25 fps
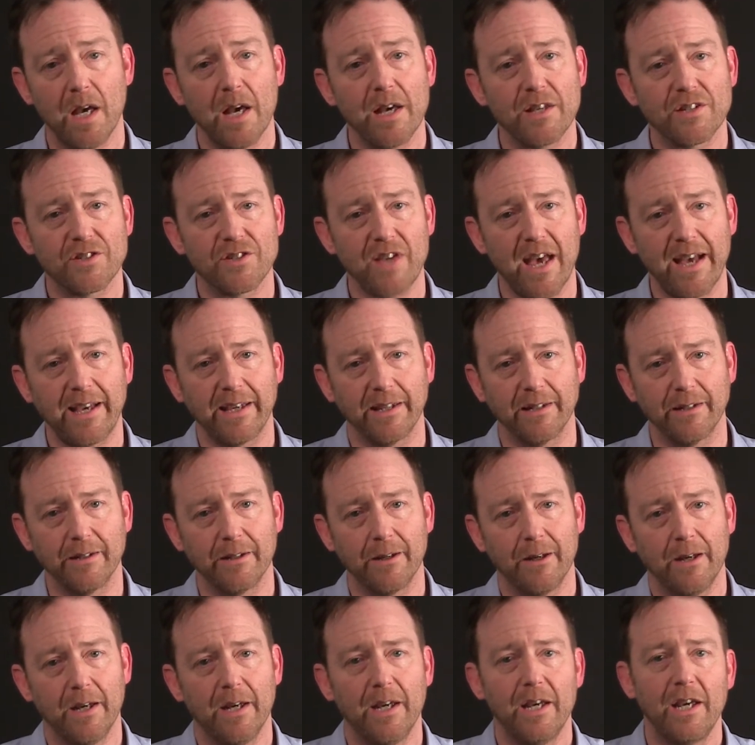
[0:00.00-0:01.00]
Second,
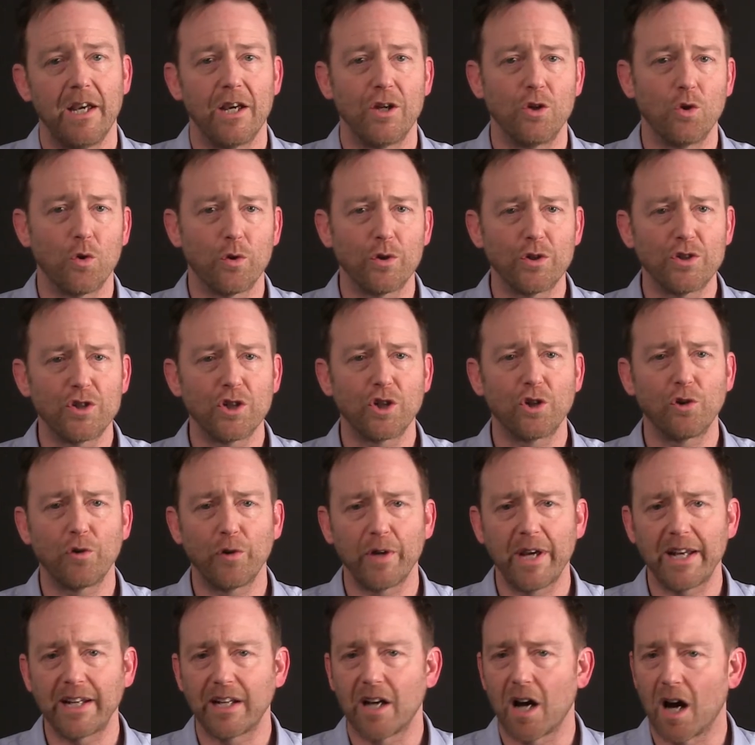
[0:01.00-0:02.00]
in order to
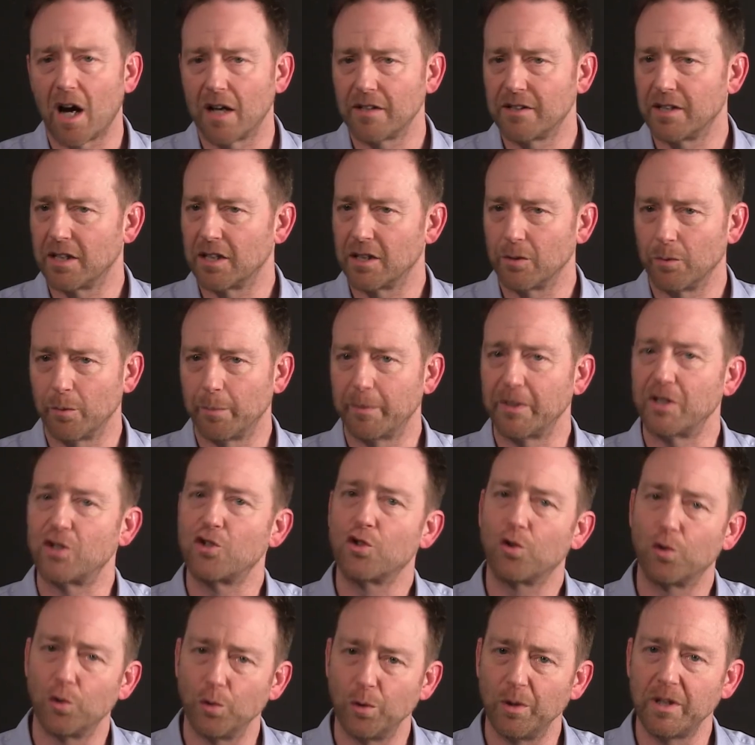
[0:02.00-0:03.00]
create content that will be
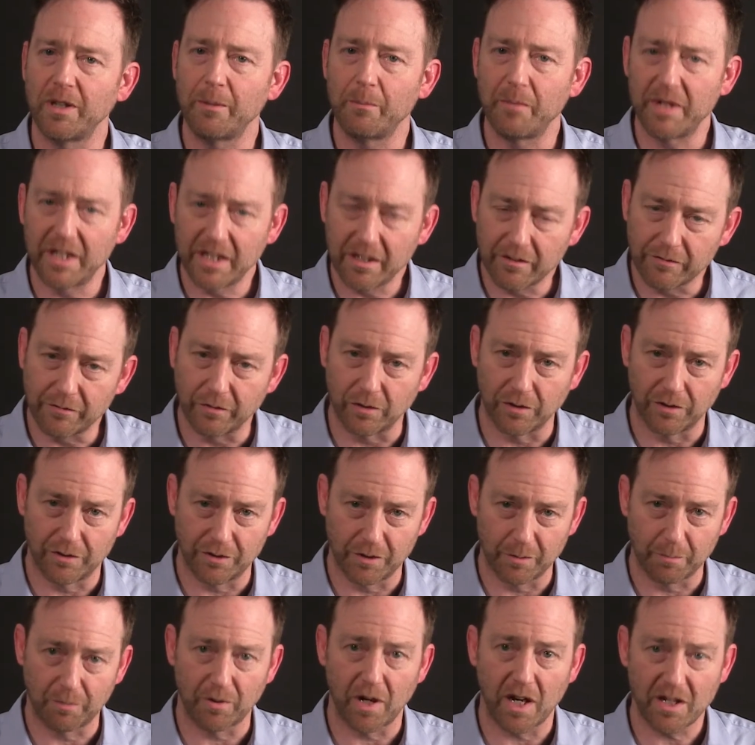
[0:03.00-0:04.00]
truly meaningful to
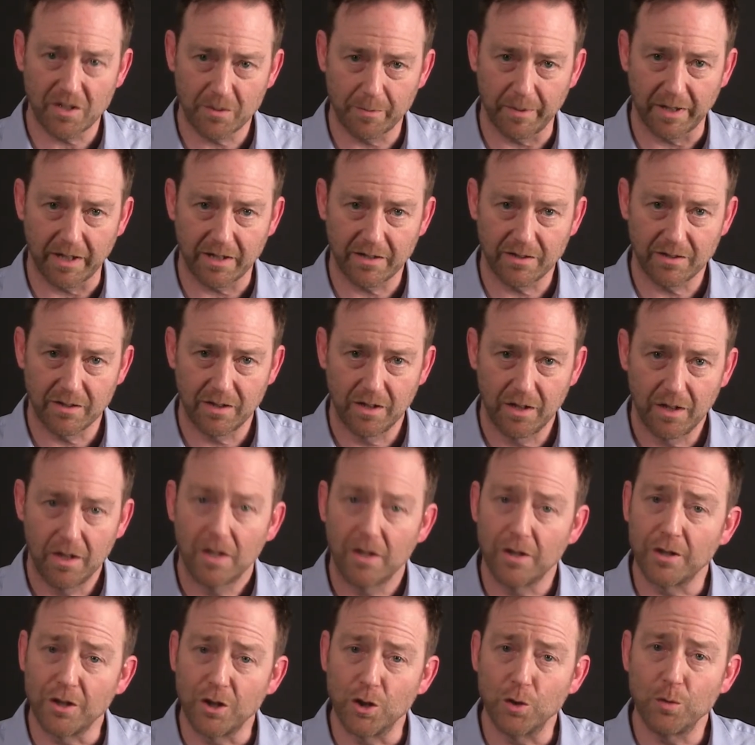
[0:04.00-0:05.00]
your prospects,
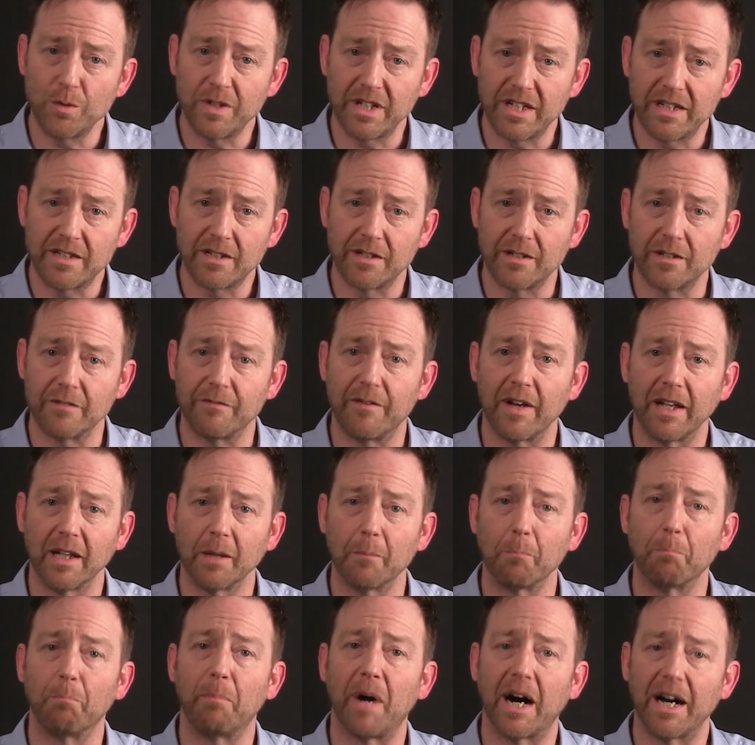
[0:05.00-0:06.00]
you need to
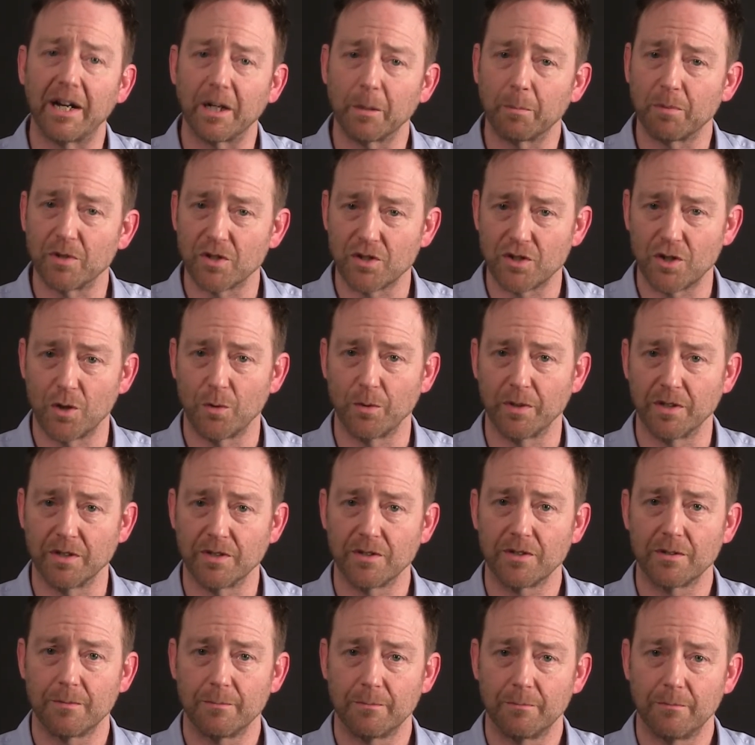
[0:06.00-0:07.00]
develop buyer
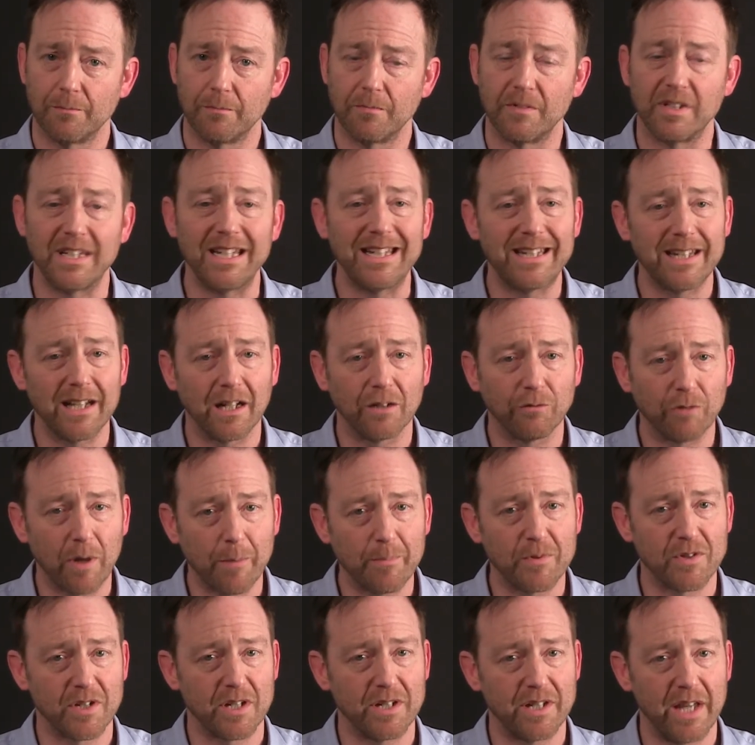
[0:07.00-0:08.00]
personas, detailed
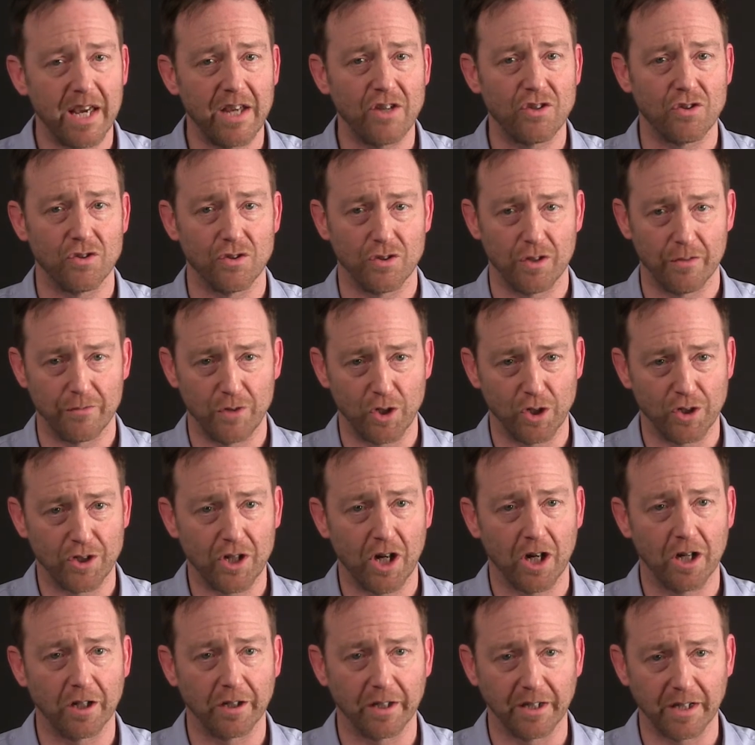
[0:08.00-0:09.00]
representations of your
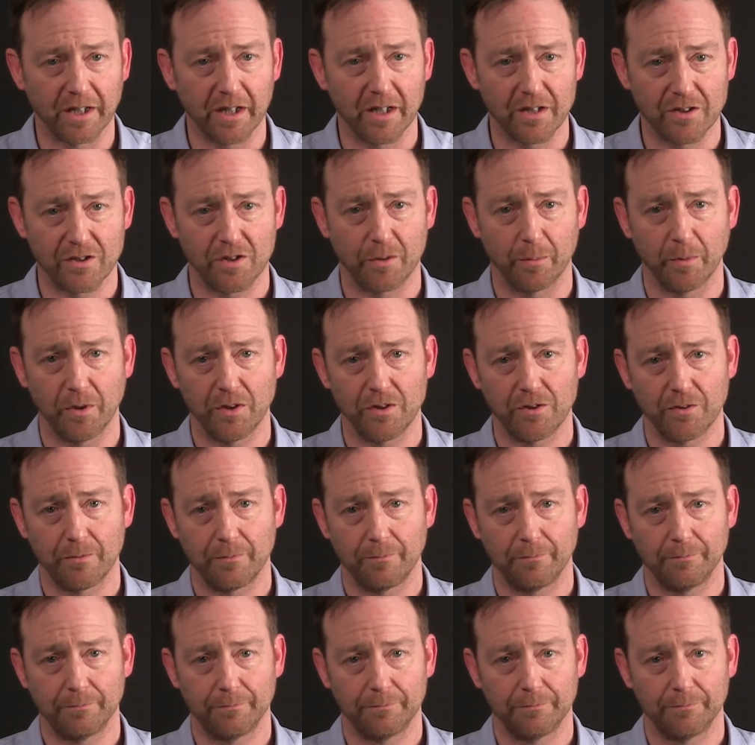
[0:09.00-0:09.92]
target customers.